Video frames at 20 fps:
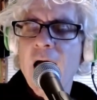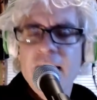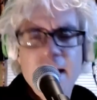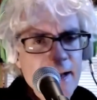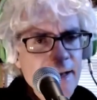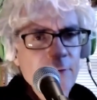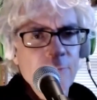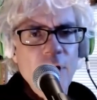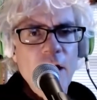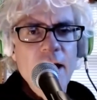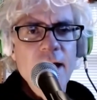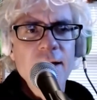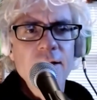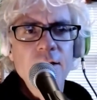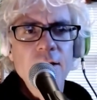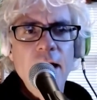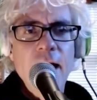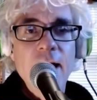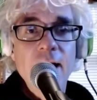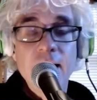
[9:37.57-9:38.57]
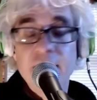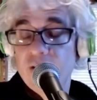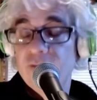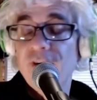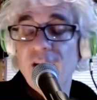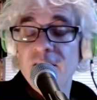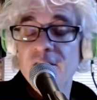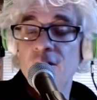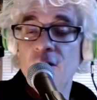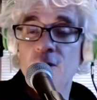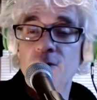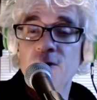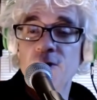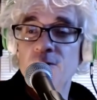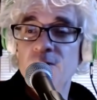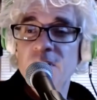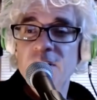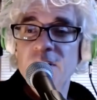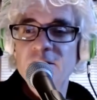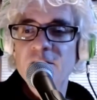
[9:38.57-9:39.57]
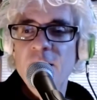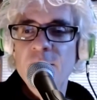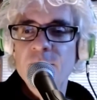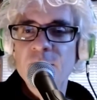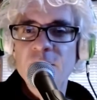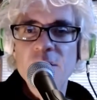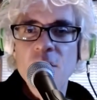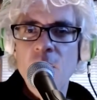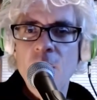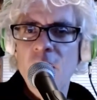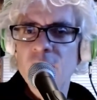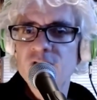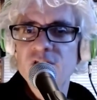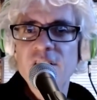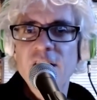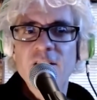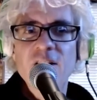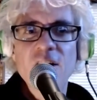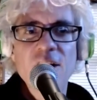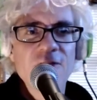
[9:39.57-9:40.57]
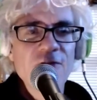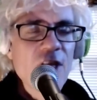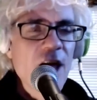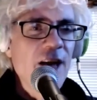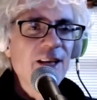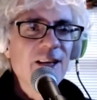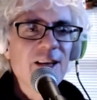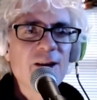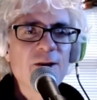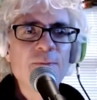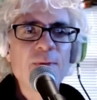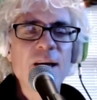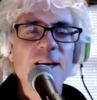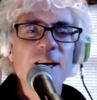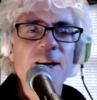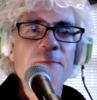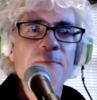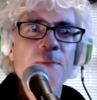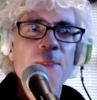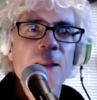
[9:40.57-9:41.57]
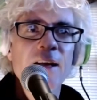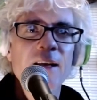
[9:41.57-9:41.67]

any rate, and if I don't, you can let me know. I'll check on that in a minute.